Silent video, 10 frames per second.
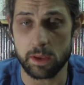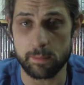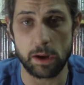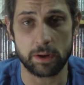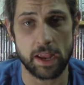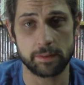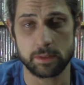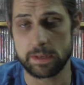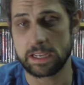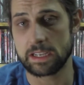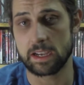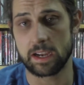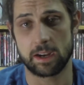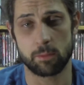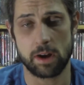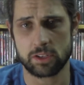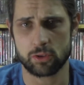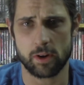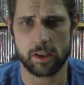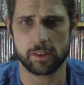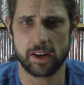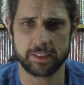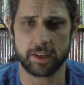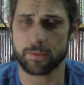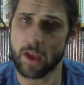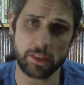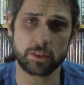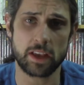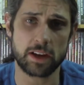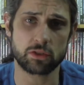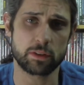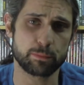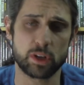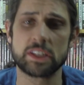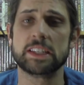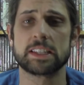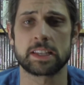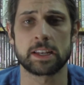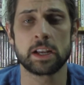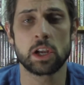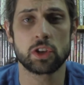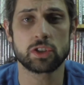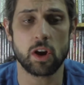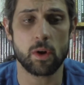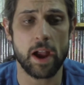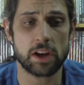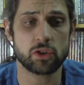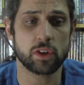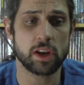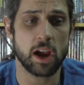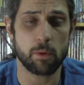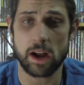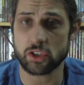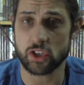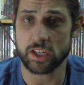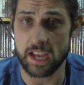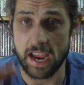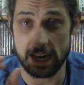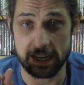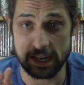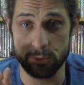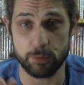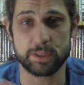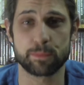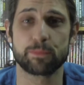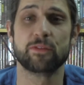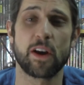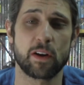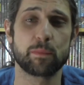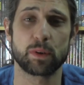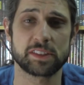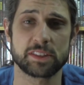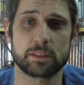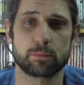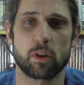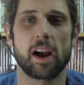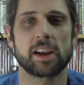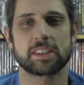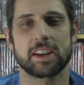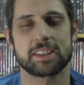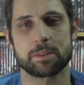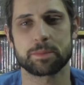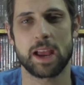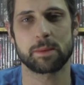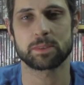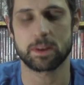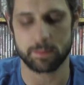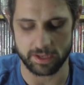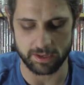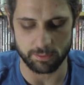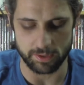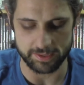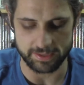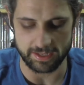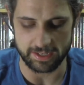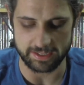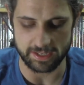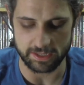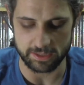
email came to me, uh, watched the trailer, I was like, that looks actually pretty decent. So actually, I watched it, and it was a very pleasant surprise. Uh, sometimes some of the ones that